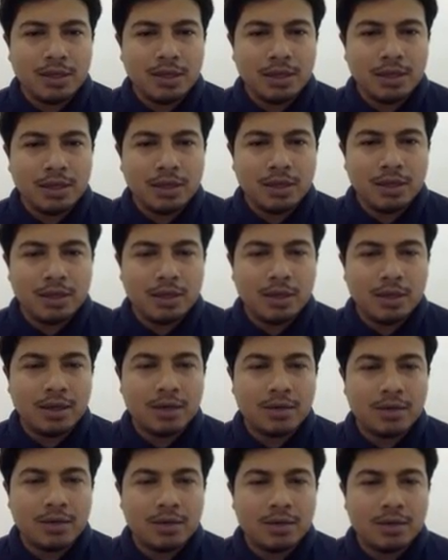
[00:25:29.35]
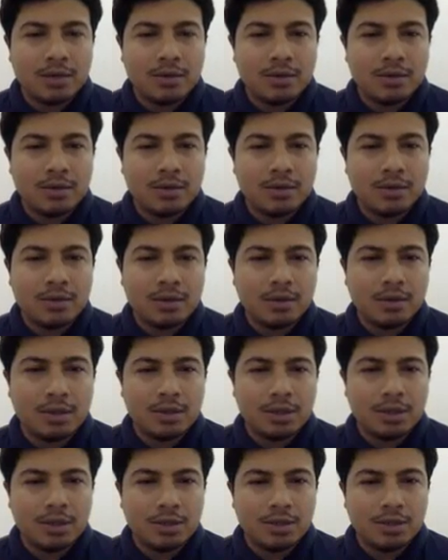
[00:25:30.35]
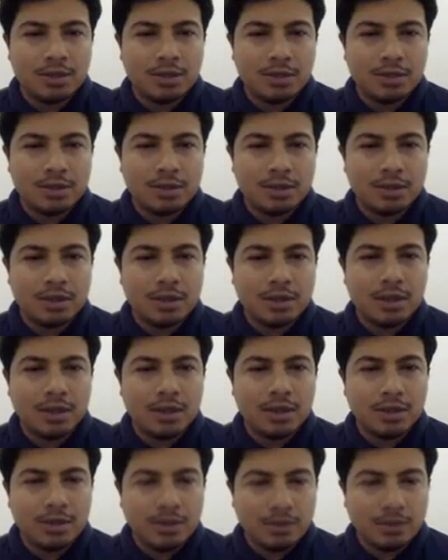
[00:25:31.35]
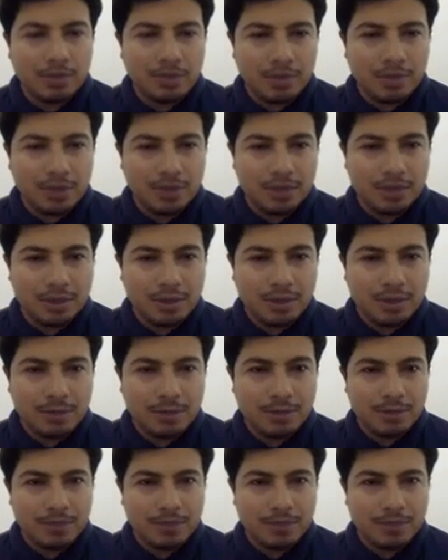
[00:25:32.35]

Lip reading: and unreal conditionals in the present.